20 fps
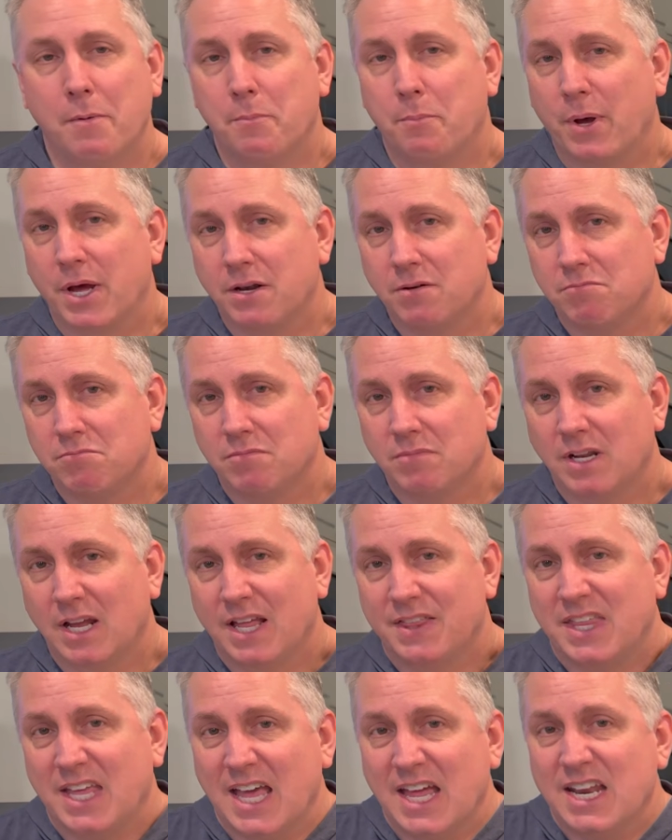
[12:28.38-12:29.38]
But
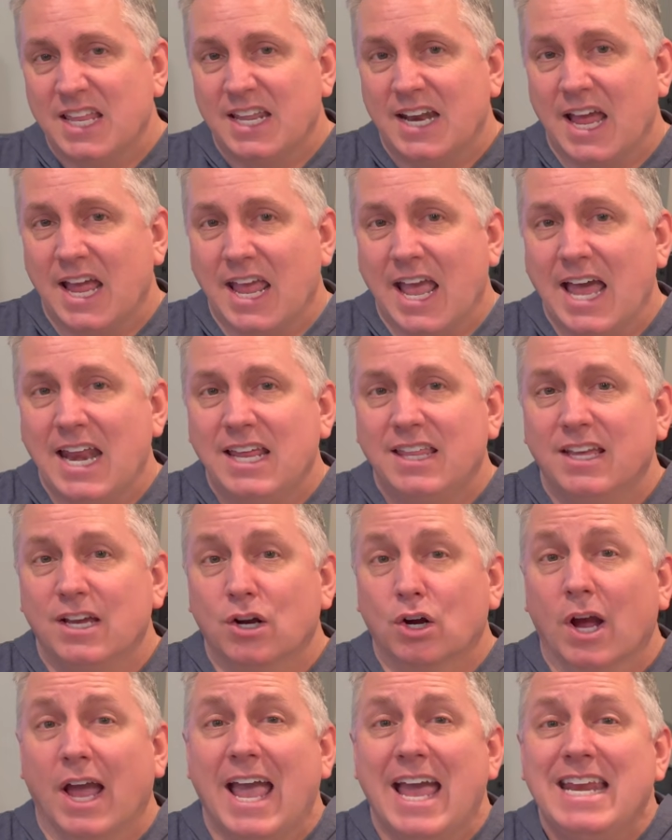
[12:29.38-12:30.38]
at the end of the day,
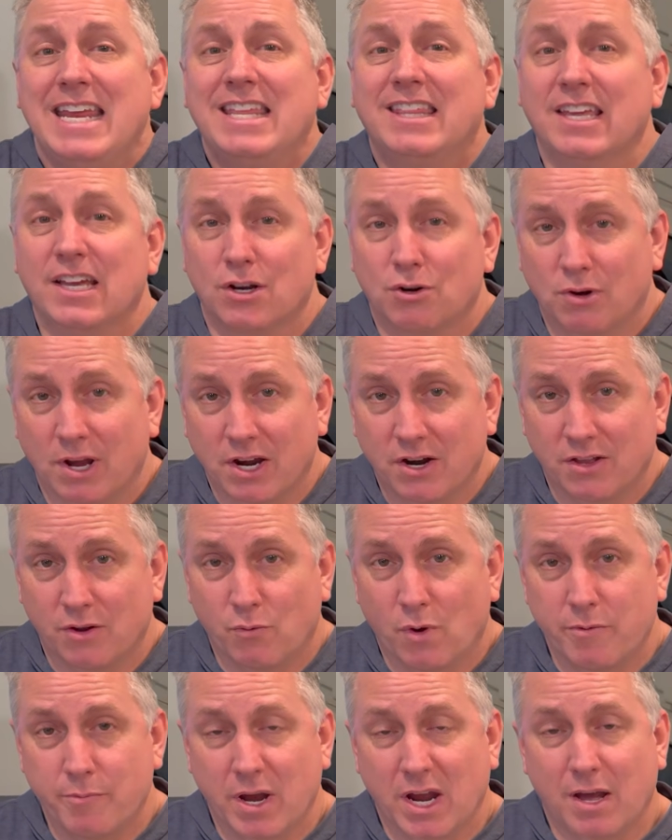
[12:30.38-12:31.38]
anything greater than
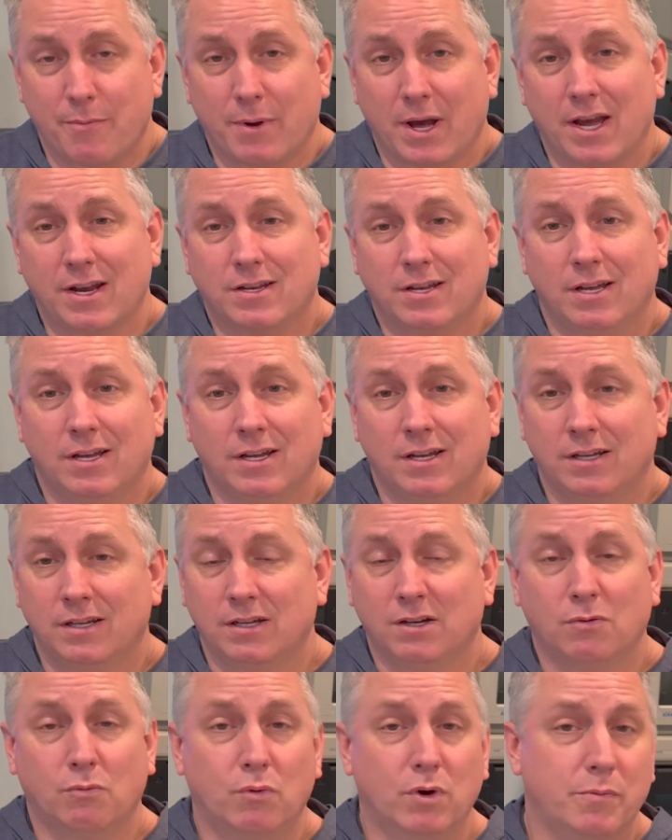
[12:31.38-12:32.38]
1 megabyte
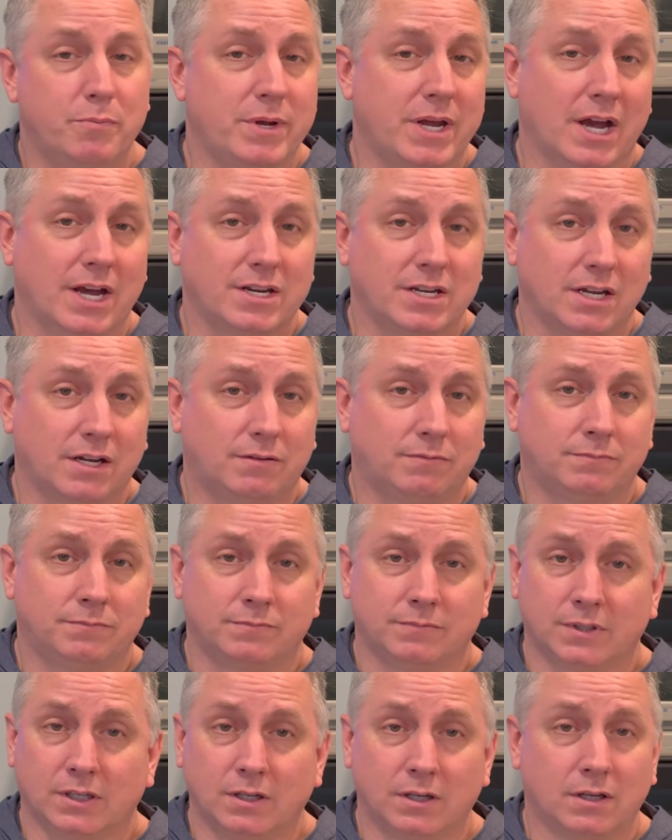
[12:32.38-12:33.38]
would be ideal.
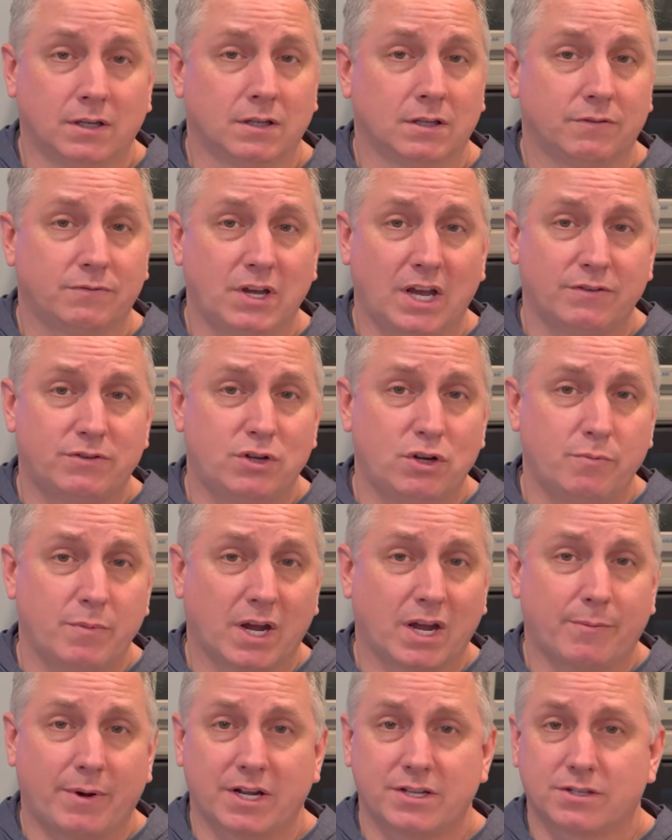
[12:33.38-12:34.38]
If you have 2
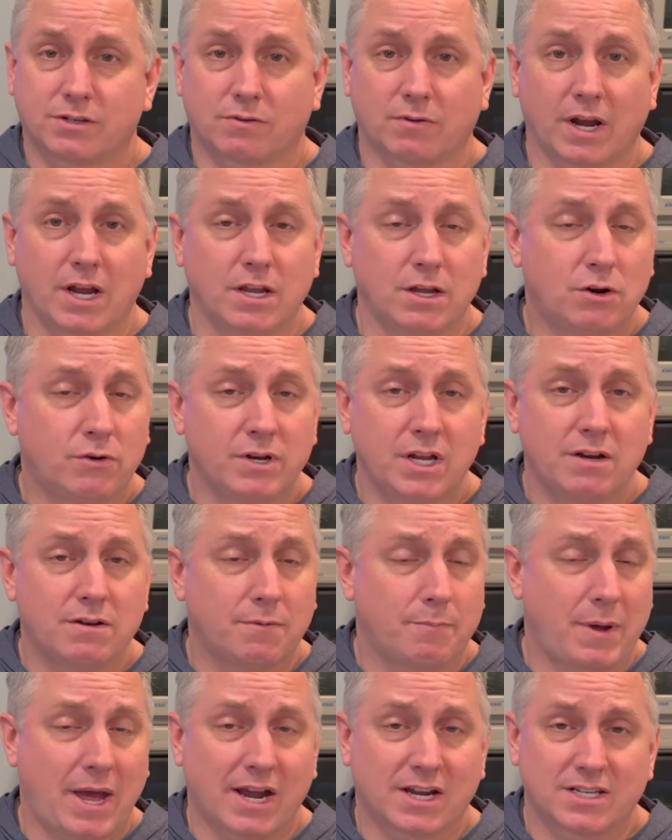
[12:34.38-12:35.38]
megabytes, great. You don't need to
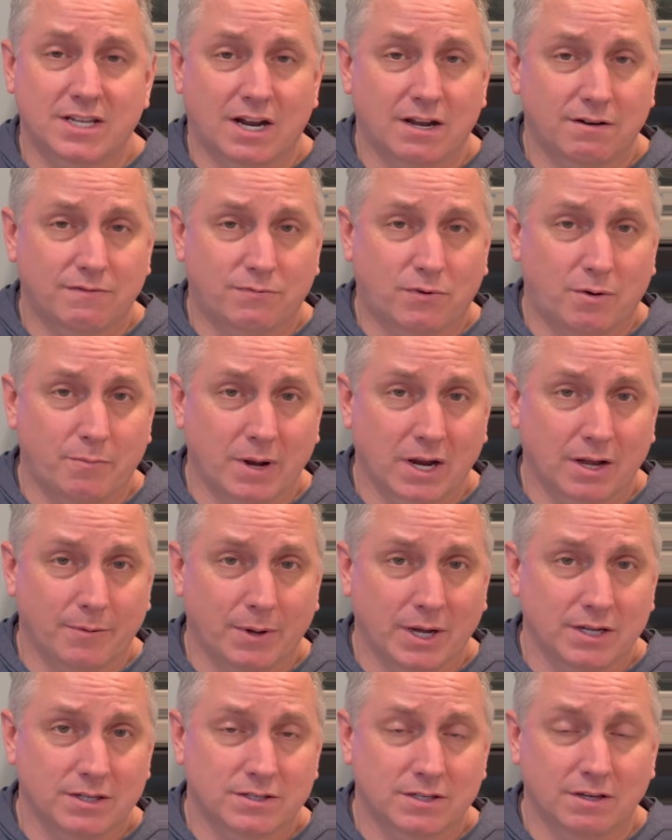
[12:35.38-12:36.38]
max it out at 4
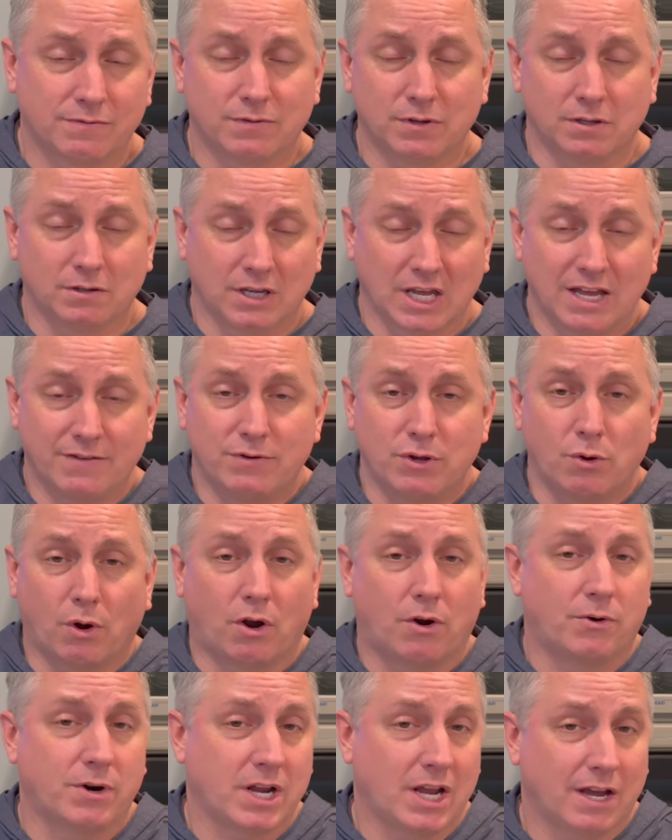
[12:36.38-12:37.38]
megabytes if you
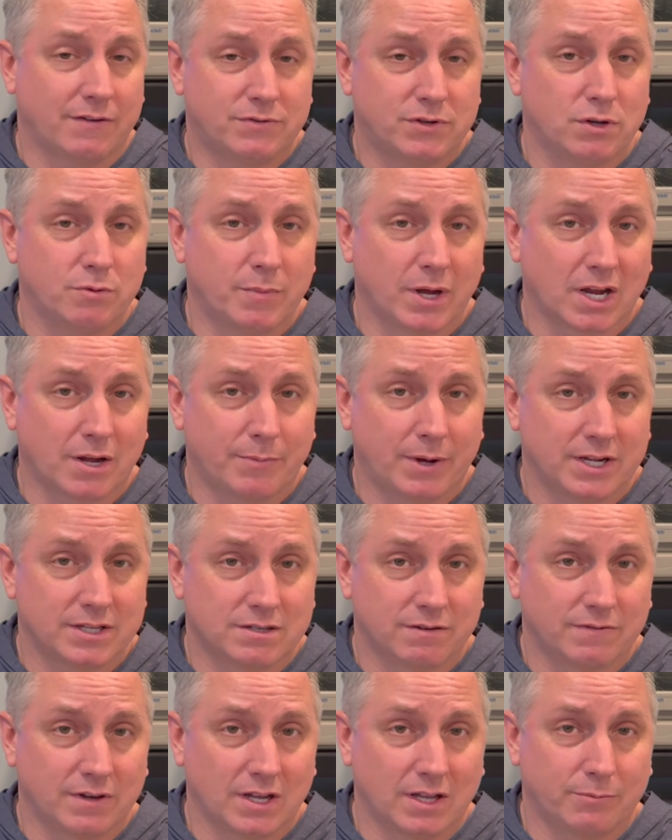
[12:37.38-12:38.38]
already have 2
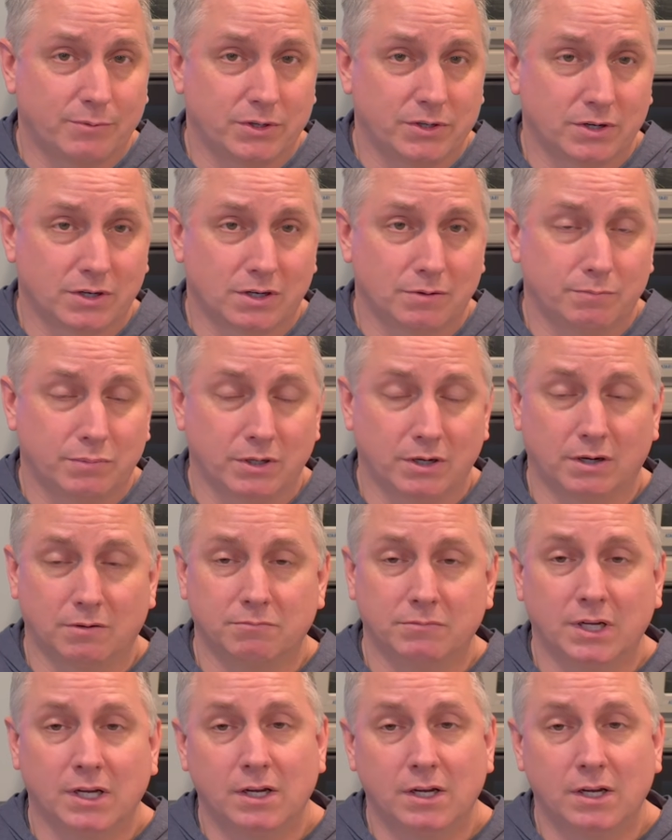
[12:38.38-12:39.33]
megabytes available in your computer.